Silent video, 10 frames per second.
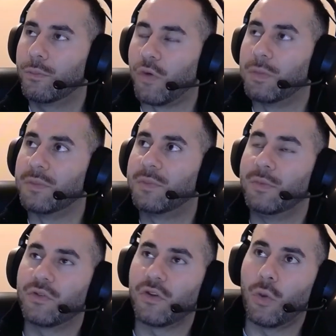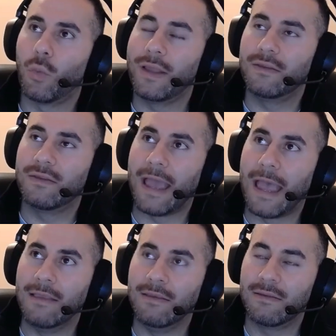problems, people don't know when to
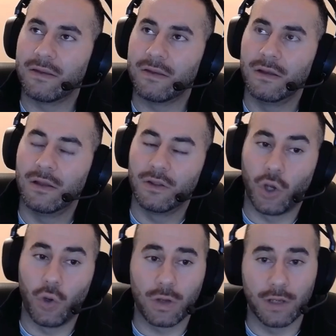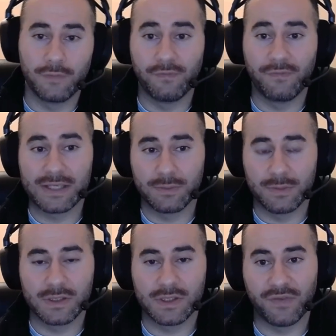enter the whole kind of
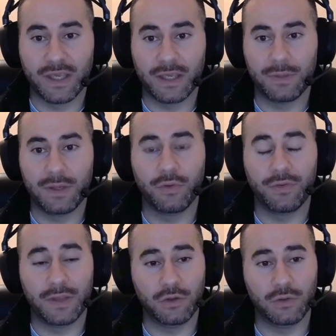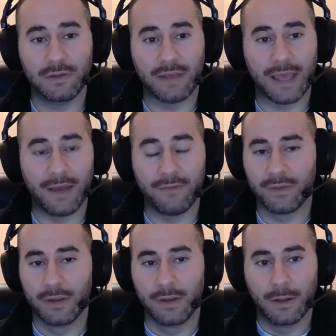investment sphere. People think you need to have
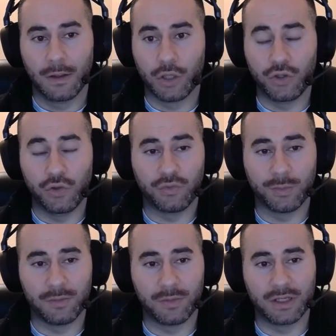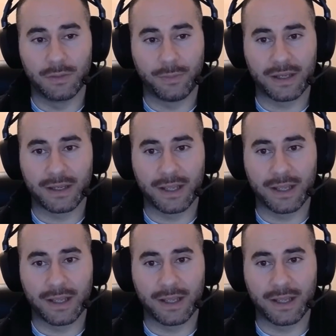a huge amount of money in the bank